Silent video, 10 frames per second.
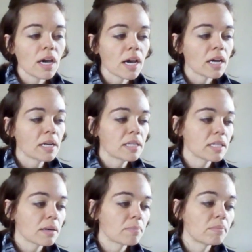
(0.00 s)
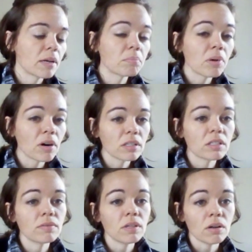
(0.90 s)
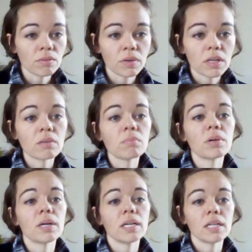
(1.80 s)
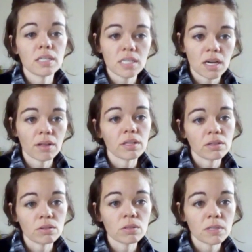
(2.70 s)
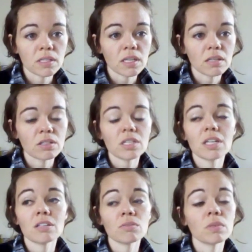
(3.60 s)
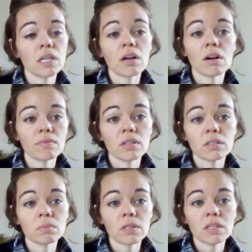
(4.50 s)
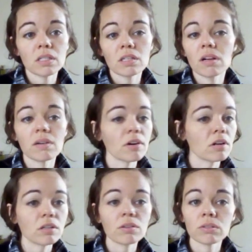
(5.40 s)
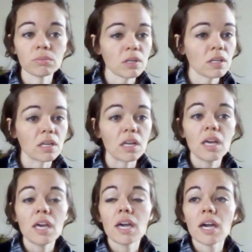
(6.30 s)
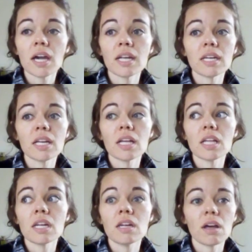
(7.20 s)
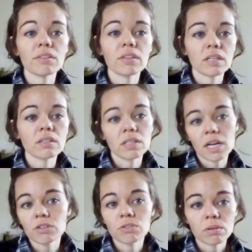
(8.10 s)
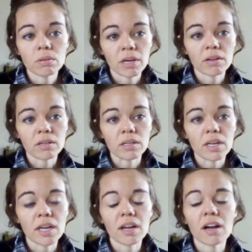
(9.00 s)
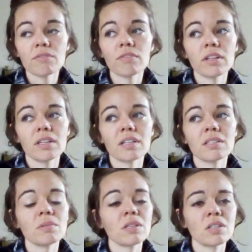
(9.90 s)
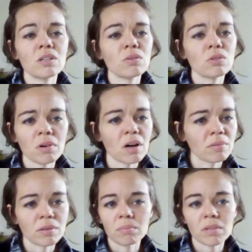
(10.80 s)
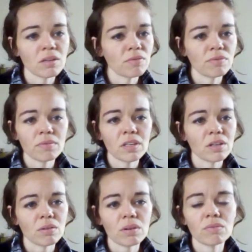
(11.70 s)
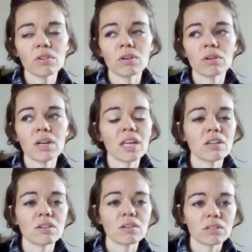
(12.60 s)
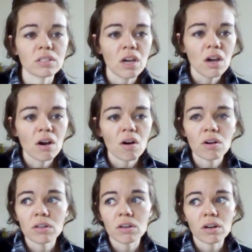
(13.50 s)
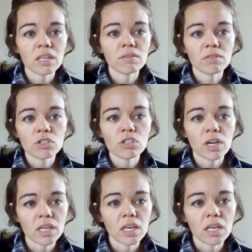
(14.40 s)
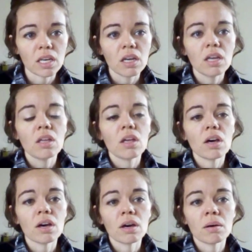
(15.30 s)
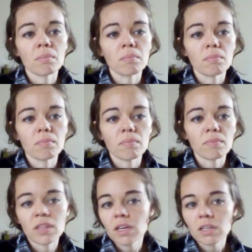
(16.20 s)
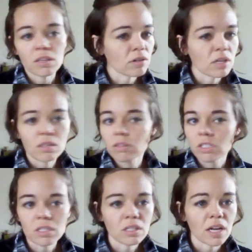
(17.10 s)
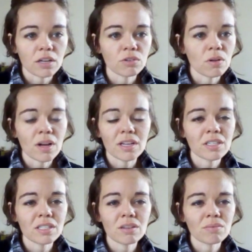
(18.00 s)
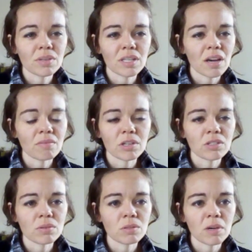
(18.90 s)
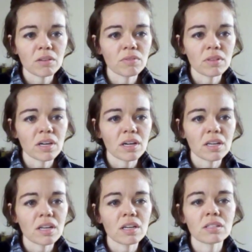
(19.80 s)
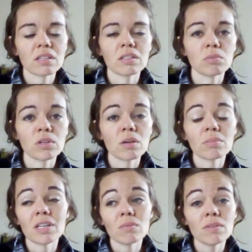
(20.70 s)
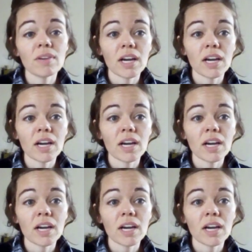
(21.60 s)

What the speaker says: and parts of it are written by an Italian who speaks English, and it's really obvious because they'll have articles written and nothing is natural about it. And I find that to be a huge problem if your editors are not even checking that your English is natural. I just don't really have much respect for that as a book company. And we